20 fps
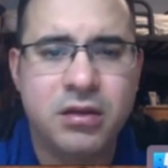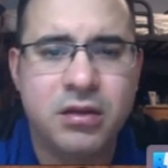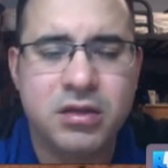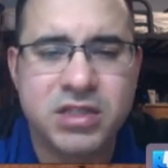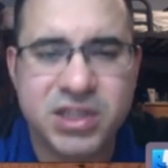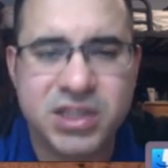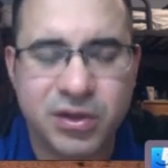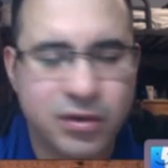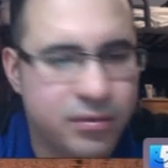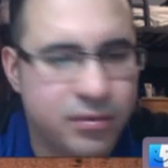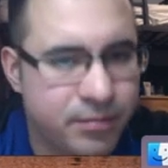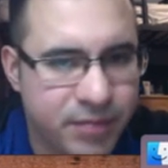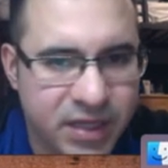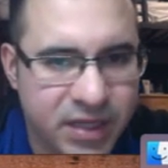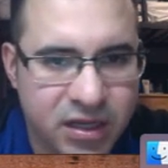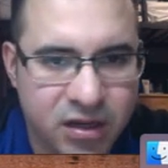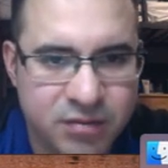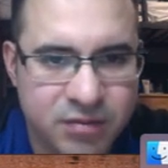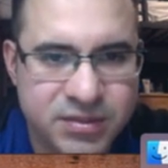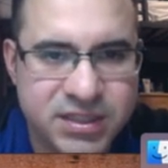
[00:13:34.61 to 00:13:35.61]
So it
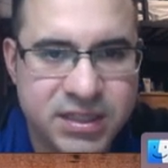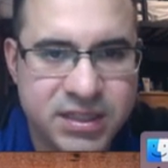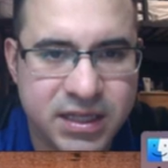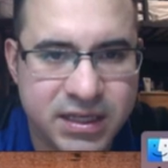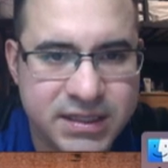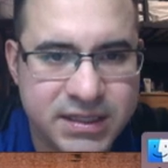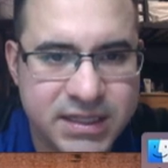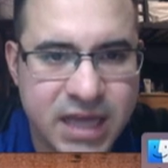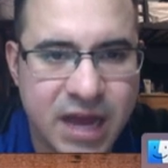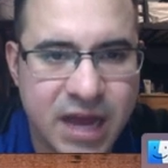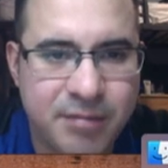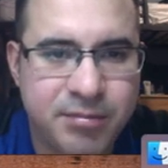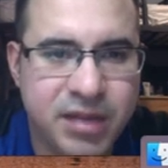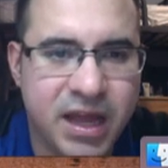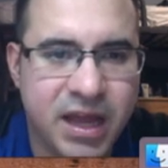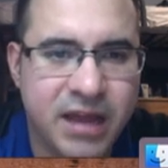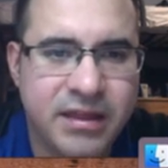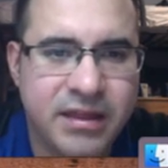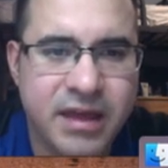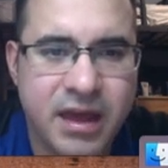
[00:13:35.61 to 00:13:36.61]
becomes this.
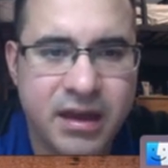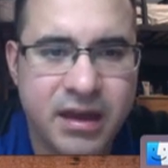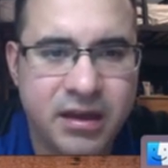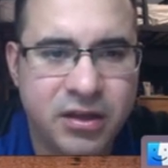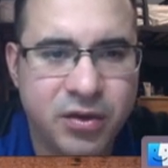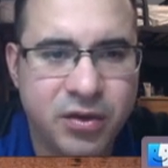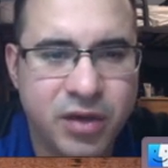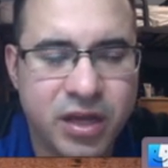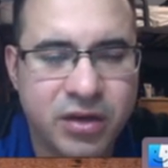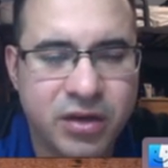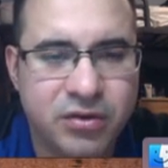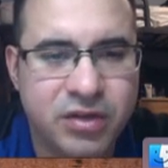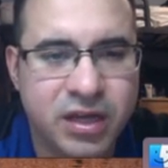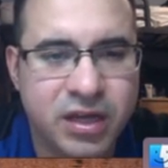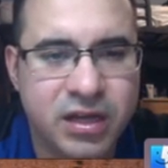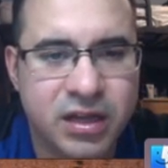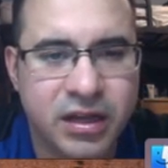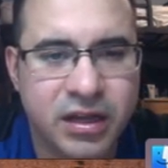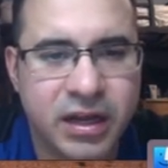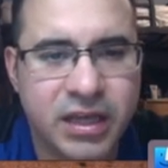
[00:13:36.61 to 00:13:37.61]
Apply that. You get your
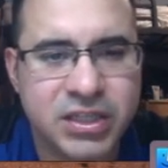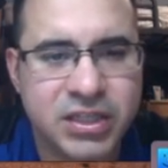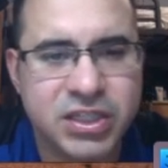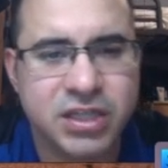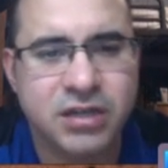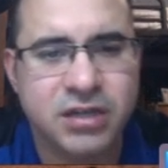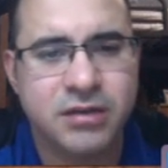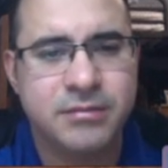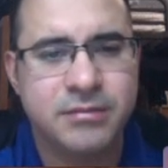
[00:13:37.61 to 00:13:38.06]
declination.